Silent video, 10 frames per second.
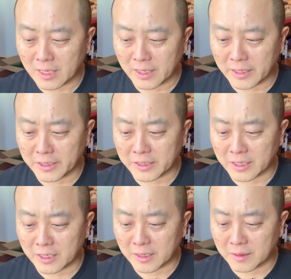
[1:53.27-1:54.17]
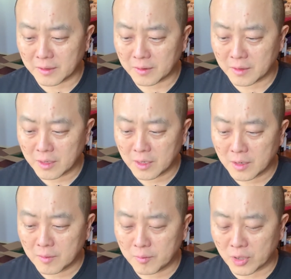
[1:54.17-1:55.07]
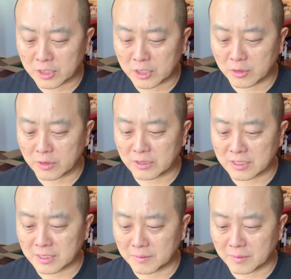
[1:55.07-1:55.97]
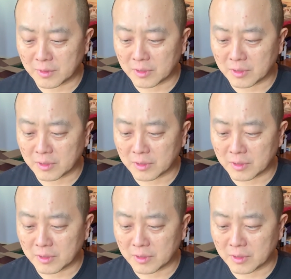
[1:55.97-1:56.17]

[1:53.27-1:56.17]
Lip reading: in book 2, there's some